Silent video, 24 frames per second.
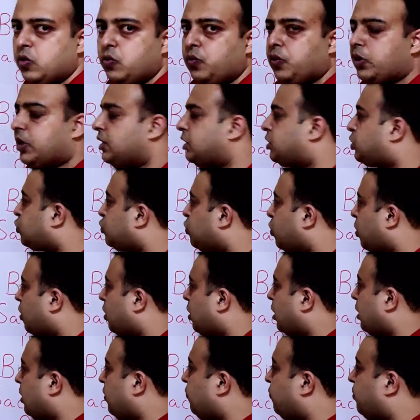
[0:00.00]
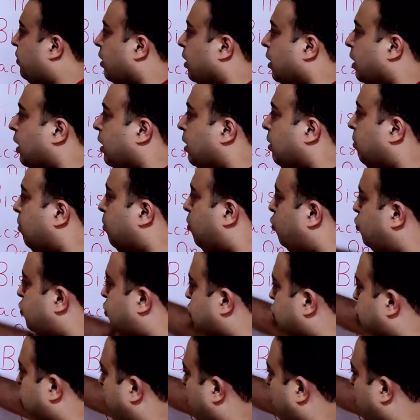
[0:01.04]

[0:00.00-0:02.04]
very strong. If the king moves to